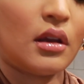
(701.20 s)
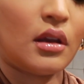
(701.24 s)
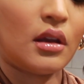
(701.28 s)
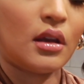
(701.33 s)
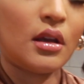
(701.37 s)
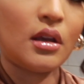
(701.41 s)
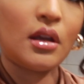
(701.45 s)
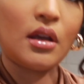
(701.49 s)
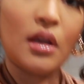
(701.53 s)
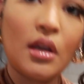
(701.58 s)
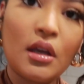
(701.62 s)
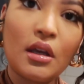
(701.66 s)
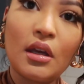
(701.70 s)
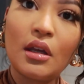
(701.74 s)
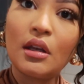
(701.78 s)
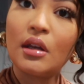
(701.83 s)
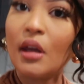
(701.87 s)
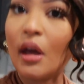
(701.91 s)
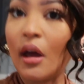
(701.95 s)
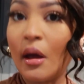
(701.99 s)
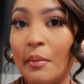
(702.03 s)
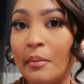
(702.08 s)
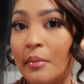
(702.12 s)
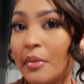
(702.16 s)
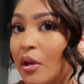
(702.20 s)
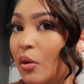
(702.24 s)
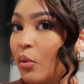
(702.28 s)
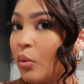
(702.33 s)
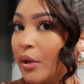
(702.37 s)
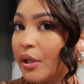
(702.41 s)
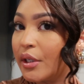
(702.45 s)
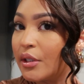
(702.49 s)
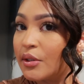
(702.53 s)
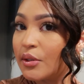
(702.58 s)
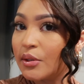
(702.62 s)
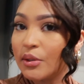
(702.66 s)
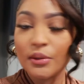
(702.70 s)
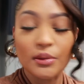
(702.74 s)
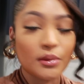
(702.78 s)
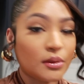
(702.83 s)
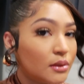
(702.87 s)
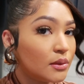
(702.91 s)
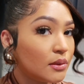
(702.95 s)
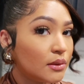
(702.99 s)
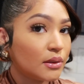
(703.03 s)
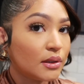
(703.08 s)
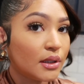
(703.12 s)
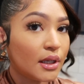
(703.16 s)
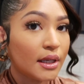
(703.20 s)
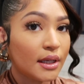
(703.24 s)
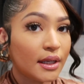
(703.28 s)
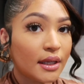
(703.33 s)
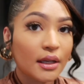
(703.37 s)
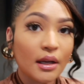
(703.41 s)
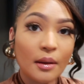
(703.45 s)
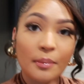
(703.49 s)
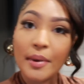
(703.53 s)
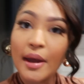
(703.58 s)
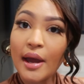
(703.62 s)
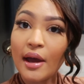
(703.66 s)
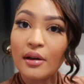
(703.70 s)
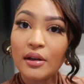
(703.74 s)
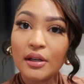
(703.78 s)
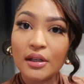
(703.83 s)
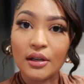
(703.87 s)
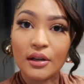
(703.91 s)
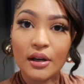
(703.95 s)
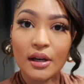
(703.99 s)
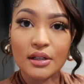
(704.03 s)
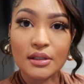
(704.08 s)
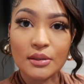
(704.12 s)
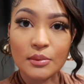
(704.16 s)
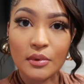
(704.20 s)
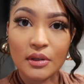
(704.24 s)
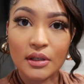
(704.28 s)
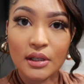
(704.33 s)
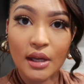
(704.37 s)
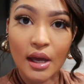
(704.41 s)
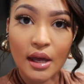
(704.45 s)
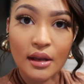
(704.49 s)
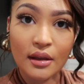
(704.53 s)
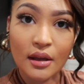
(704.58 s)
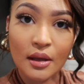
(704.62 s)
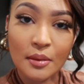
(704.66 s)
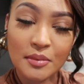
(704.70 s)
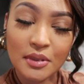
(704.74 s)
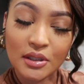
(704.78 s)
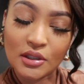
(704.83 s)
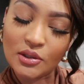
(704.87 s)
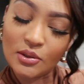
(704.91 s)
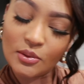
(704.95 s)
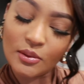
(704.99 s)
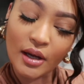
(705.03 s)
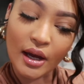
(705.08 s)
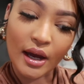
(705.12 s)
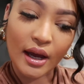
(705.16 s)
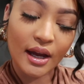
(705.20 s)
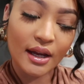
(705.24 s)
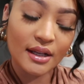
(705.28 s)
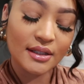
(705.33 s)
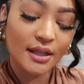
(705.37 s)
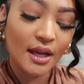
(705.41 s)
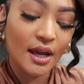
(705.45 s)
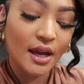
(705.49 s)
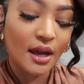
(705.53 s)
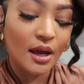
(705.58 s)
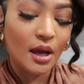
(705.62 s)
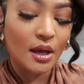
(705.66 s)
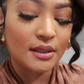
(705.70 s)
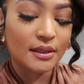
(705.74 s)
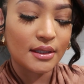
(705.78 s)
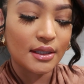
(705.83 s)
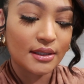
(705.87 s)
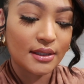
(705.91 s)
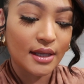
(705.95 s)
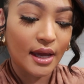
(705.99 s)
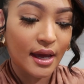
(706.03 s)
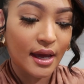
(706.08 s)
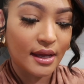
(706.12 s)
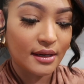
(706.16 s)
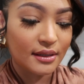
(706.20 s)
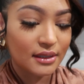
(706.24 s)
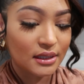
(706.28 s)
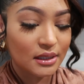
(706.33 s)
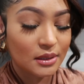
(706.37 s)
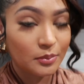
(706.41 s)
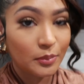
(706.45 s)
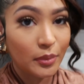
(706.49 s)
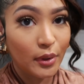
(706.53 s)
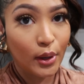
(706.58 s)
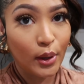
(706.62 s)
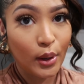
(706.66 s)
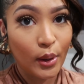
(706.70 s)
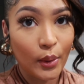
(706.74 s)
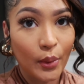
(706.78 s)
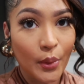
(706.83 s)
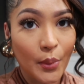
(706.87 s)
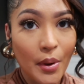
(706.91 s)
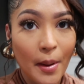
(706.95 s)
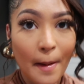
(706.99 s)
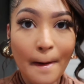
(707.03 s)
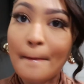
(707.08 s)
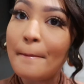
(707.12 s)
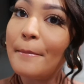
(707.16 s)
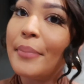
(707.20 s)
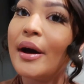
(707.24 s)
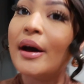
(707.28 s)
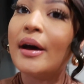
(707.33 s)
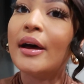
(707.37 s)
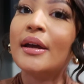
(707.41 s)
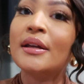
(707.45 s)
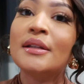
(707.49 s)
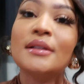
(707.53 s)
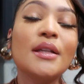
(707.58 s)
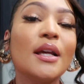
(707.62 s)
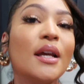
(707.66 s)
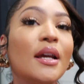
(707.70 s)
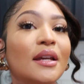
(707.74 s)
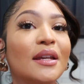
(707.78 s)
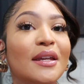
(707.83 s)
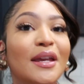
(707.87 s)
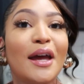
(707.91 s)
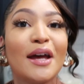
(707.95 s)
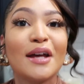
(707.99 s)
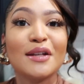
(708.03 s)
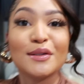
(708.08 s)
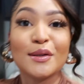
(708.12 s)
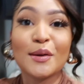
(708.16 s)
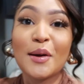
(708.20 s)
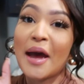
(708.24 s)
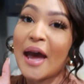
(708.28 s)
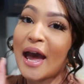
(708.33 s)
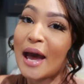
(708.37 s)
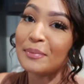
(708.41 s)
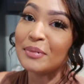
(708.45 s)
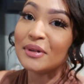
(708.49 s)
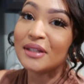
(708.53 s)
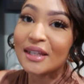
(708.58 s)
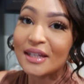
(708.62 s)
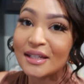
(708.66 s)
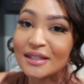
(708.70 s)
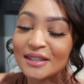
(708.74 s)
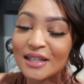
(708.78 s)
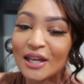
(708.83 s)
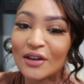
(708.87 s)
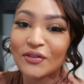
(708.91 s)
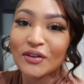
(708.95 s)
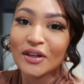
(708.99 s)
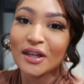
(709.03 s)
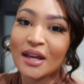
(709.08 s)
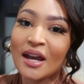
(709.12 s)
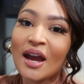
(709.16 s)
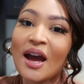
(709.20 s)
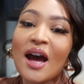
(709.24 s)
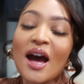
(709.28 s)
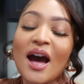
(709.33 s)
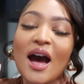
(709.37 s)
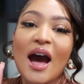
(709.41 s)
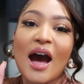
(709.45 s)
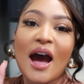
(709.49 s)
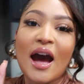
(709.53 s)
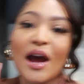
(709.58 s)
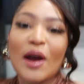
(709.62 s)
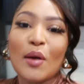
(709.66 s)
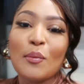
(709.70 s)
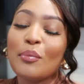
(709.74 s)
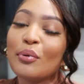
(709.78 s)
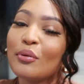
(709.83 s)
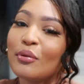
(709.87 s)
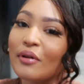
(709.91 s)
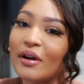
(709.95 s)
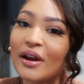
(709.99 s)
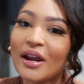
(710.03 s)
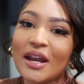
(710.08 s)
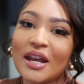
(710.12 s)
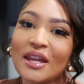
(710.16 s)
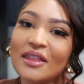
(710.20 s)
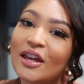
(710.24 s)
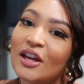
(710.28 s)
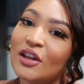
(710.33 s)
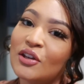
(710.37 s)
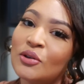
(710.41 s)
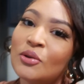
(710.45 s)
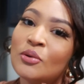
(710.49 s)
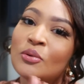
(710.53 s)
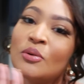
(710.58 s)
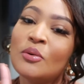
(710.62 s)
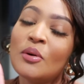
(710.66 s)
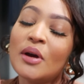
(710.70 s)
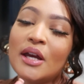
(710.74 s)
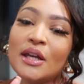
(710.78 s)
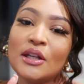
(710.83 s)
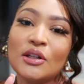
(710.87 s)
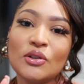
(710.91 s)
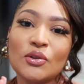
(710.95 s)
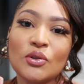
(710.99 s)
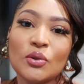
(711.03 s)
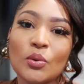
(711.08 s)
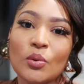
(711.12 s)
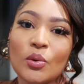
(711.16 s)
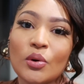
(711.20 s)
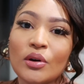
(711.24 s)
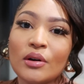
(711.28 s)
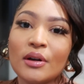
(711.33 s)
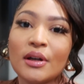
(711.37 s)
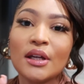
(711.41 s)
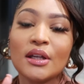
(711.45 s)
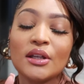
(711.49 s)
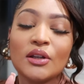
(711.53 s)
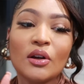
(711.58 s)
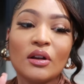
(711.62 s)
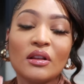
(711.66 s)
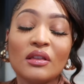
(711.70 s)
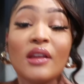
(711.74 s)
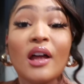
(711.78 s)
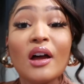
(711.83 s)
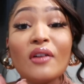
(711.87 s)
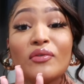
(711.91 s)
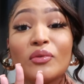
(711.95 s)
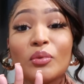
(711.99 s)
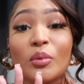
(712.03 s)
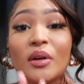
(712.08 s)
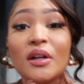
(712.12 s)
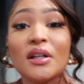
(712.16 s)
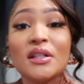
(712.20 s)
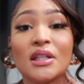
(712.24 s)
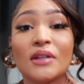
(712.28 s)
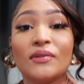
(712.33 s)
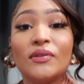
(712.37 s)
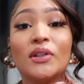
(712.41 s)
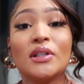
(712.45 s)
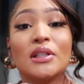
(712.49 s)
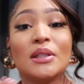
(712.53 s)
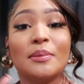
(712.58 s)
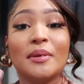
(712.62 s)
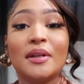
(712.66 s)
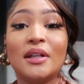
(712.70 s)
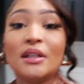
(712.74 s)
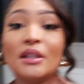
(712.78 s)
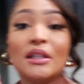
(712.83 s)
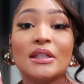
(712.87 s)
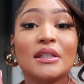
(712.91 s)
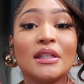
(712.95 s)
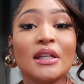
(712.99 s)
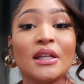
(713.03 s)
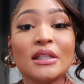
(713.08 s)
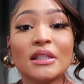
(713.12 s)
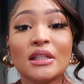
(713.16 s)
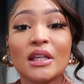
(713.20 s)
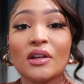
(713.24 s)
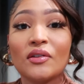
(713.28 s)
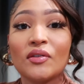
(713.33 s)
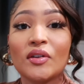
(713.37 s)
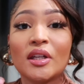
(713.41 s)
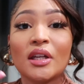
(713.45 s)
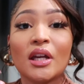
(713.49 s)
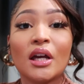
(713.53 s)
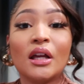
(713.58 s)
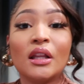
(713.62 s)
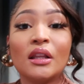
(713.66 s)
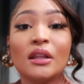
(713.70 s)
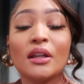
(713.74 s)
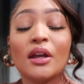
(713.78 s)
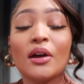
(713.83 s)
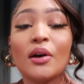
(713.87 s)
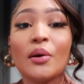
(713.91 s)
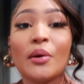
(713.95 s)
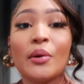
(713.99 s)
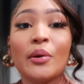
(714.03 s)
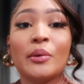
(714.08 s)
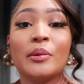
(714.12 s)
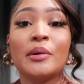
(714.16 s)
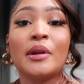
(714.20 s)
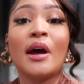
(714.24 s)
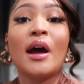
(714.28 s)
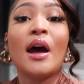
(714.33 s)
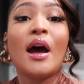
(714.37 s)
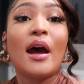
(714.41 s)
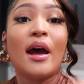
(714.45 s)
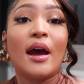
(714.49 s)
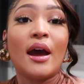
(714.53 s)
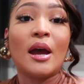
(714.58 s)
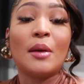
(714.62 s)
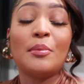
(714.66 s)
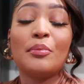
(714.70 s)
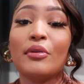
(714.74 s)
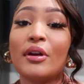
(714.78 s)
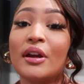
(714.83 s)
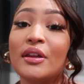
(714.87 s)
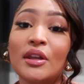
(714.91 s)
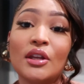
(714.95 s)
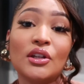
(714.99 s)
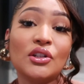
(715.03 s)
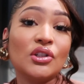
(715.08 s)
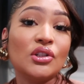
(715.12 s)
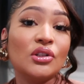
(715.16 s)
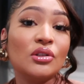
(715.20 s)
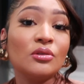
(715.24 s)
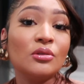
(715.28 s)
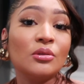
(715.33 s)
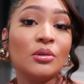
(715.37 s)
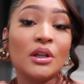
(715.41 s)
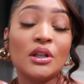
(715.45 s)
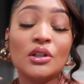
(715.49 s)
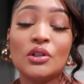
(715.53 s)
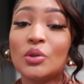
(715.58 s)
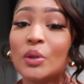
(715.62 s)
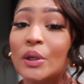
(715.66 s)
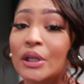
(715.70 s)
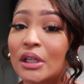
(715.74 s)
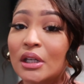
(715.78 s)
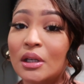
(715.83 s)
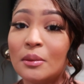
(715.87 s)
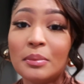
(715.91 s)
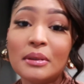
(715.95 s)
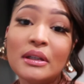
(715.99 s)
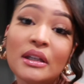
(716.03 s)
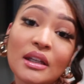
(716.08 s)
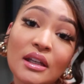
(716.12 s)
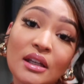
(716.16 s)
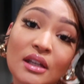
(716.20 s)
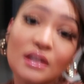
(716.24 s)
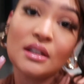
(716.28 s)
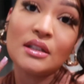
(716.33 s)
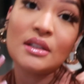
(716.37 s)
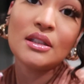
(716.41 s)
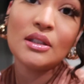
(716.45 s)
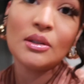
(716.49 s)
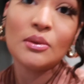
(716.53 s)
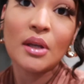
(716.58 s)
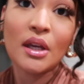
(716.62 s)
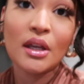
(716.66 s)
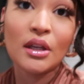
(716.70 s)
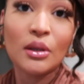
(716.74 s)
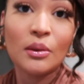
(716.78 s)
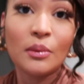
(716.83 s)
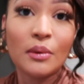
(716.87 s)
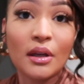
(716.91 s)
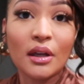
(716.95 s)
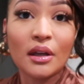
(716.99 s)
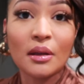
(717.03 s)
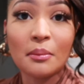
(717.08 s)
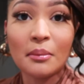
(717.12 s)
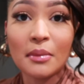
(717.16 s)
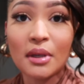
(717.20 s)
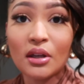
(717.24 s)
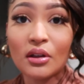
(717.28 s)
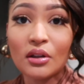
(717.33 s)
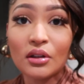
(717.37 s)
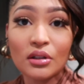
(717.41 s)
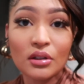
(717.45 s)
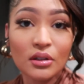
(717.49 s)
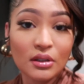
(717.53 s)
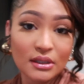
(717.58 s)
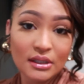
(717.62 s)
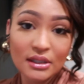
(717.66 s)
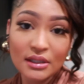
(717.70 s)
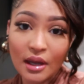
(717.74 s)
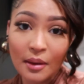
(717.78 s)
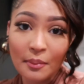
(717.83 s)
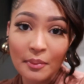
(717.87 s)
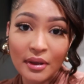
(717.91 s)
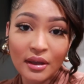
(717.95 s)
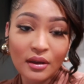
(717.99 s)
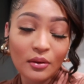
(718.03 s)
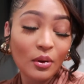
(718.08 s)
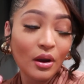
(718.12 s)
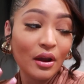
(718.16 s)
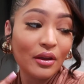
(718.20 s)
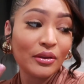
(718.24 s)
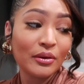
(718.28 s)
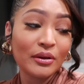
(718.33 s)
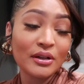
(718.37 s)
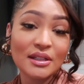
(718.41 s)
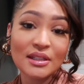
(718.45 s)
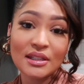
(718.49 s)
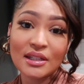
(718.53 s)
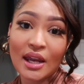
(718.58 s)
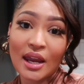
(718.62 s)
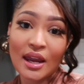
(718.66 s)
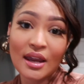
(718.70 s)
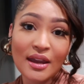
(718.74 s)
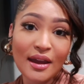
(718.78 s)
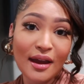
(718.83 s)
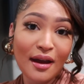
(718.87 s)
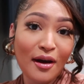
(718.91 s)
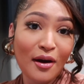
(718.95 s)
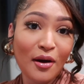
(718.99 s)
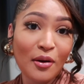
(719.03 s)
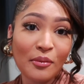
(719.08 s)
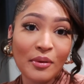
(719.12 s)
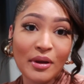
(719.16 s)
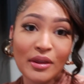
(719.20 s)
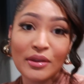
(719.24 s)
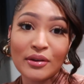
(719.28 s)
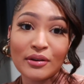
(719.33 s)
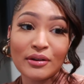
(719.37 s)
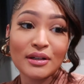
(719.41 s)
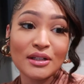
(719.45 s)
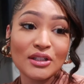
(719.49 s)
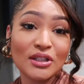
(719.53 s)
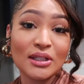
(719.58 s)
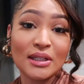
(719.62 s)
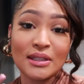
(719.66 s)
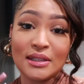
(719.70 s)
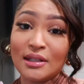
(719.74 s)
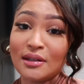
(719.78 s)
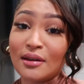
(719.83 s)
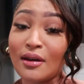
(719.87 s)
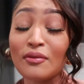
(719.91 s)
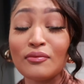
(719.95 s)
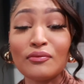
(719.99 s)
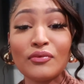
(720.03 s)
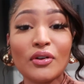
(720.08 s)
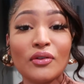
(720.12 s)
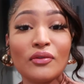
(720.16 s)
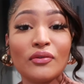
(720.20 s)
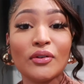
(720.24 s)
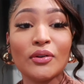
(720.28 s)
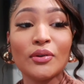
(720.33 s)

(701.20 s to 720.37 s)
and I'm going to get up out of here. I just wanted to kind of update you guys since I hadn't spoke, but yeah, so happy Thanksgiving. I pray that you enjoy your loved ones if you're spending this Thanksgiving alone. I pray that you enjoy your peace, you get you a good meal in your stomach, whether it's takeout, whether it's just a comfort